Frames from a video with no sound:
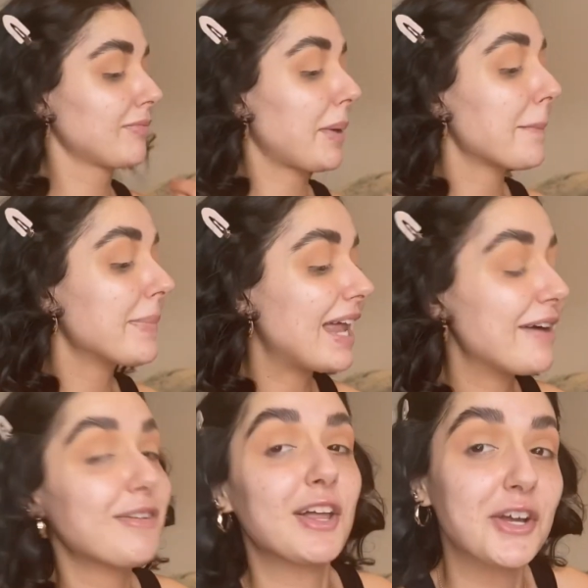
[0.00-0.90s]
But I have
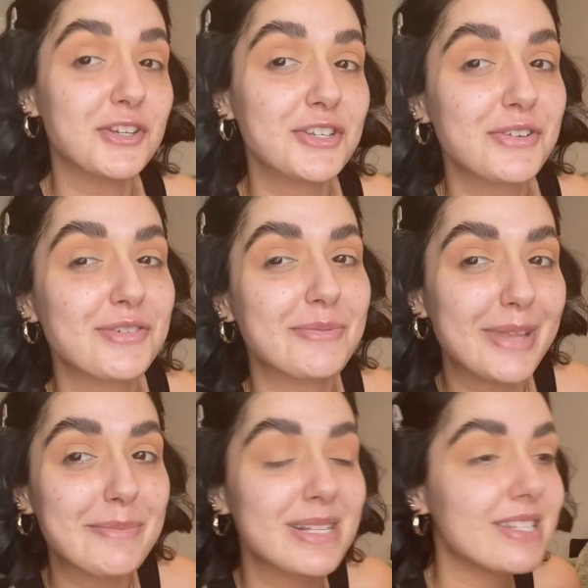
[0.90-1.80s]
learned from that
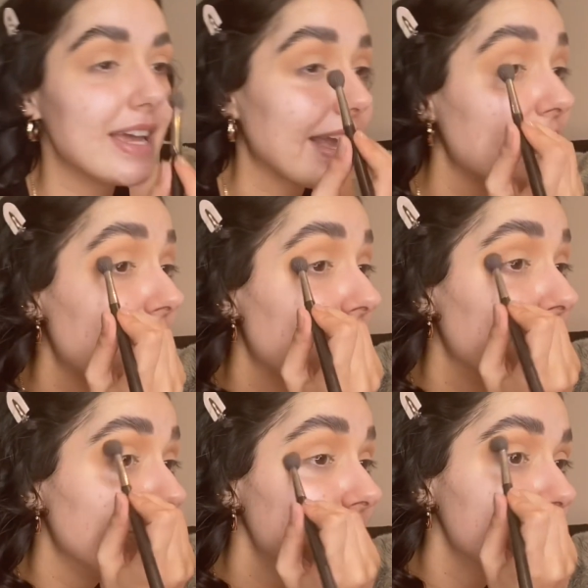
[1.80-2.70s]
mistake. And
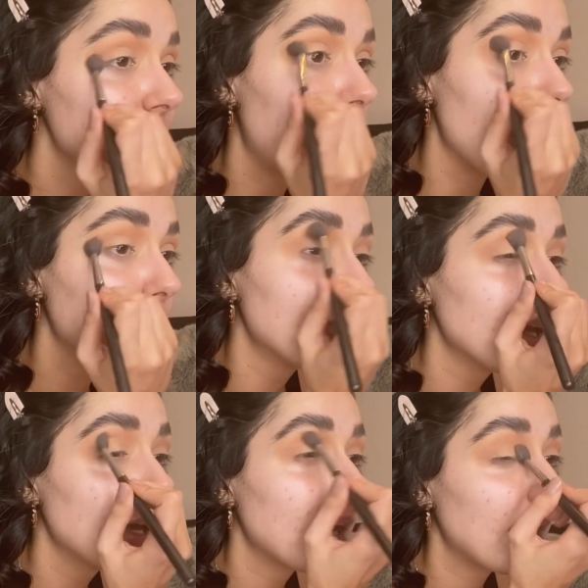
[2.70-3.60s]
this time,
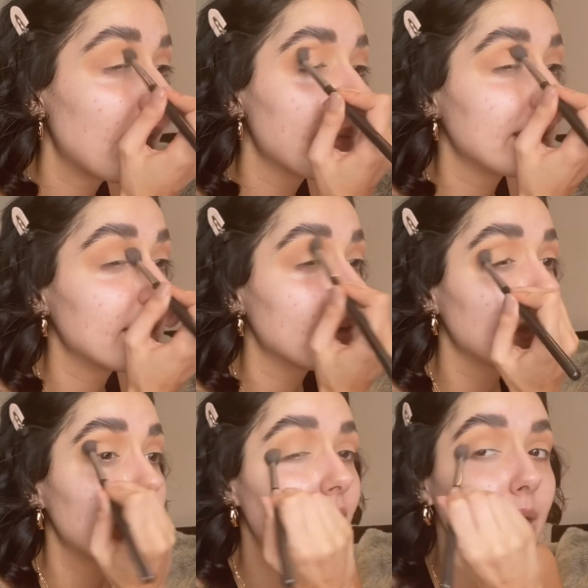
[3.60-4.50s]
I mean,
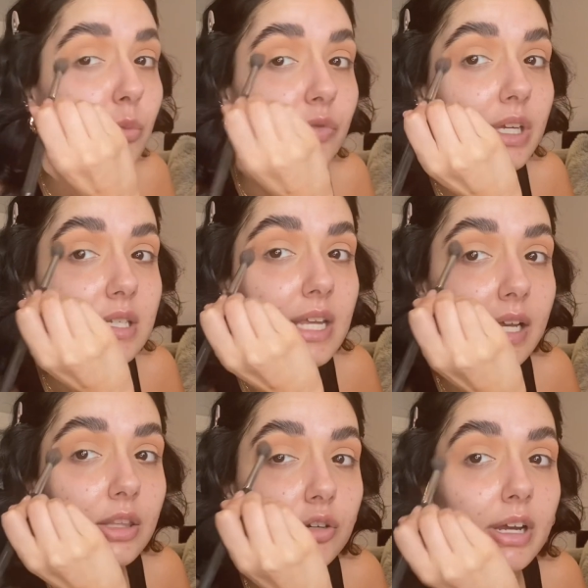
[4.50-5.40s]
I'm over here taking the
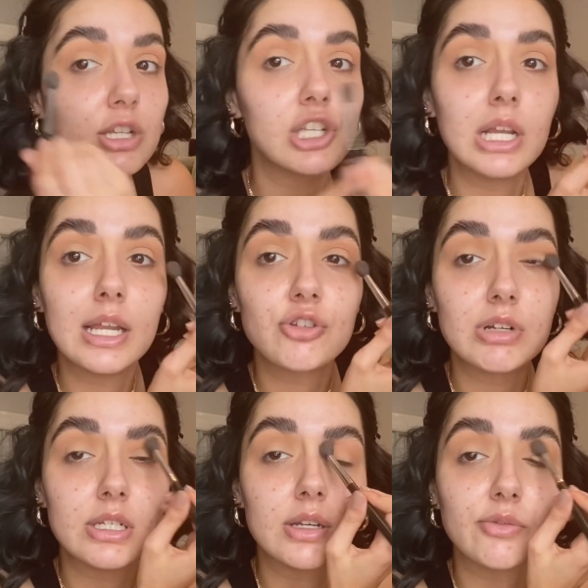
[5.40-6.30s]
credit. She literally
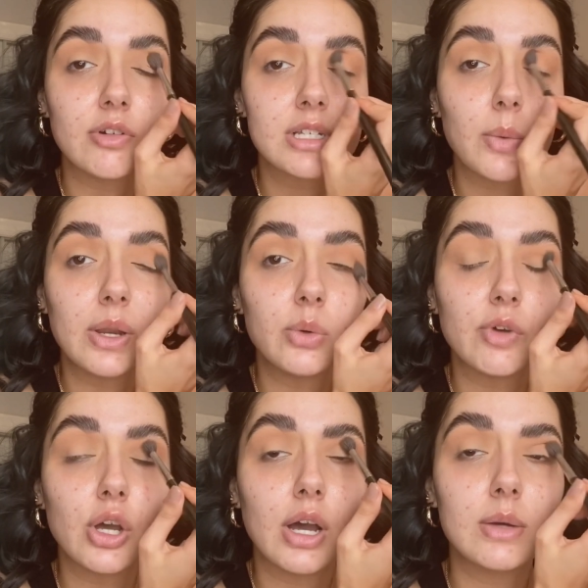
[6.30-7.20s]
did it for us. I went over her
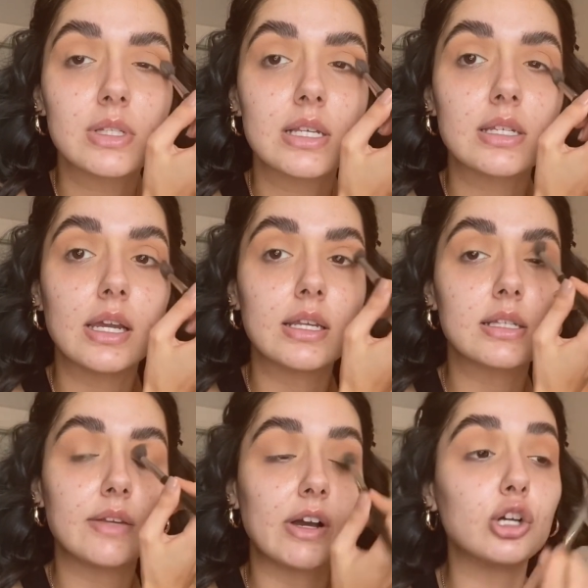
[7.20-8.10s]
house last night and I said, if
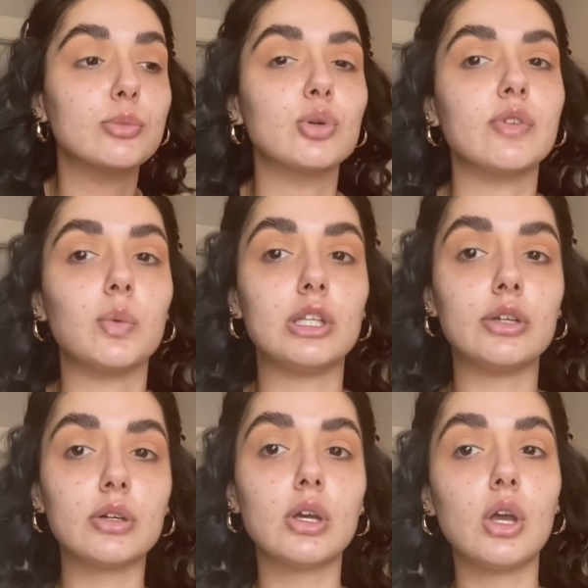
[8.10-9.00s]
I come over, will
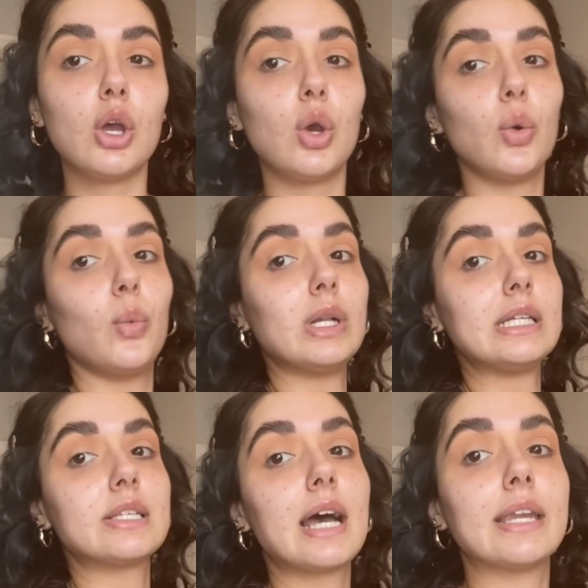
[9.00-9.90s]
you
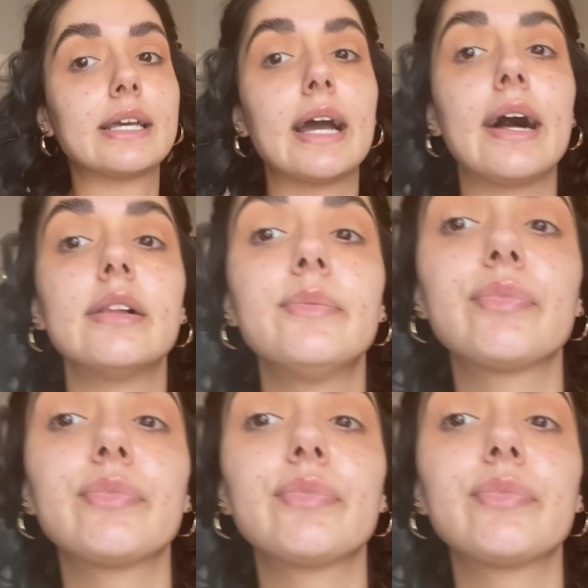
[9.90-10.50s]
tan a gal?